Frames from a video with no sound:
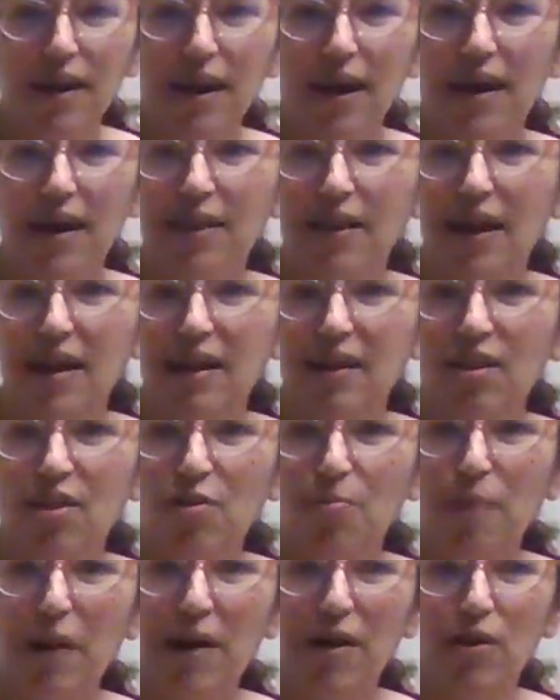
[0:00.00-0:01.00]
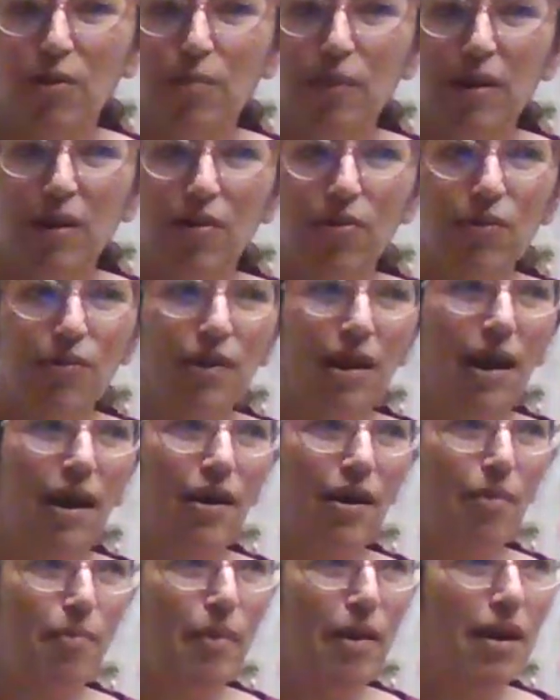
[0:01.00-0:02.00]
And that inspired me to learn
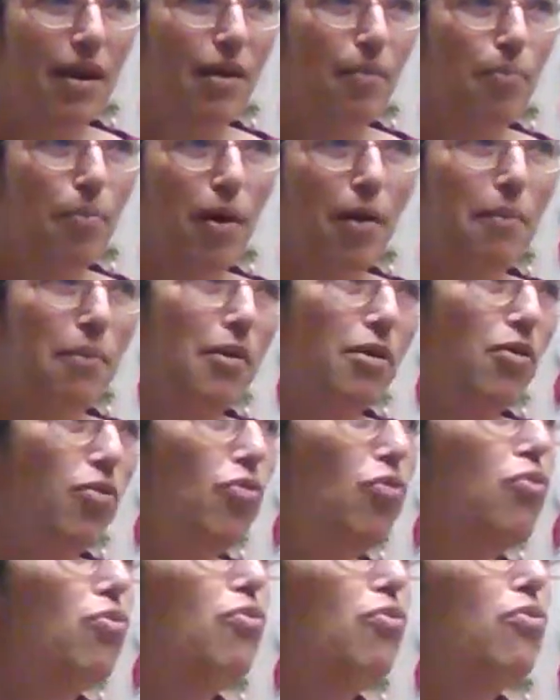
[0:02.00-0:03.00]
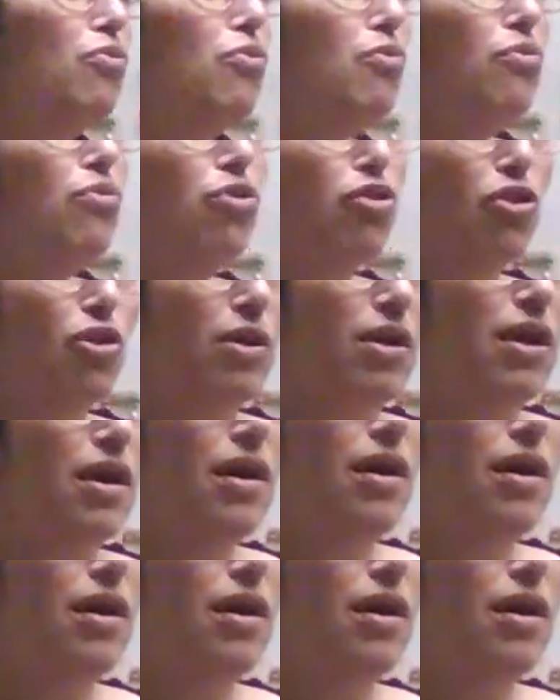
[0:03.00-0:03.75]
how to make baba ganoush and